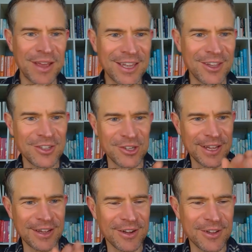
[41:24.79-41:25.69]
Thank you,
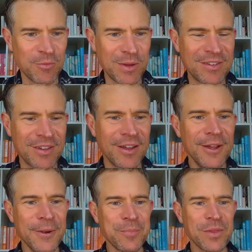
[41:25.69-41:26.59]
Judy. I know you've been to
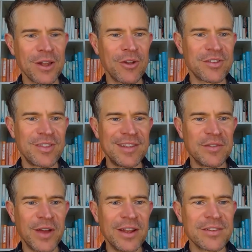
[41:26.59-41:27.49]
lots of these
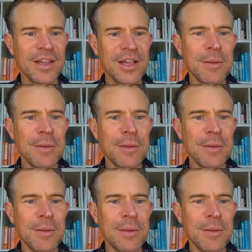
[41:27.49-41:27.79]
events.